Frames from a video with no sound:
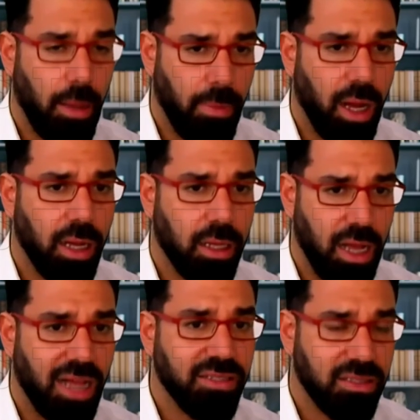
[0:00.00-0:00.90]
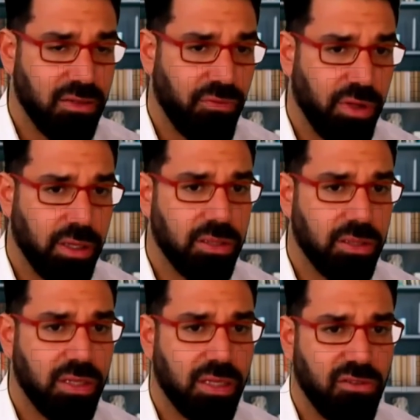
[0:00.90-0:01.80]
among Gazan
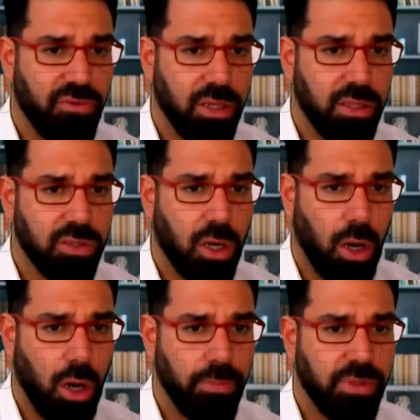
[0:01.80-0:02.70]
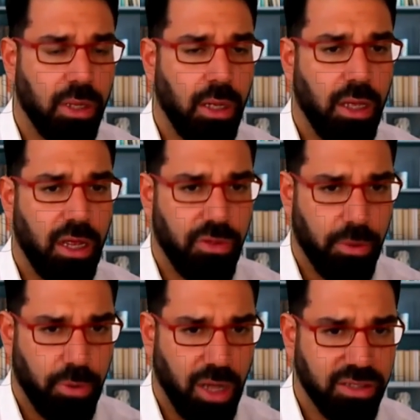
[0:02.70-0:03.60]
civilians, that civilians are harmed
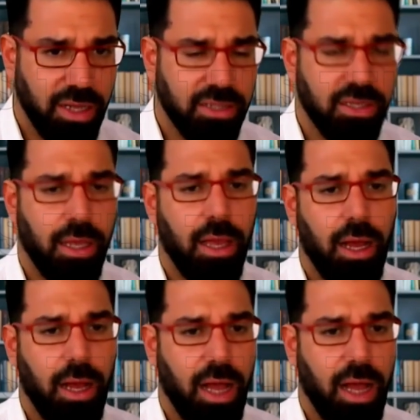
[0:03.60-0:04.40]
in the process.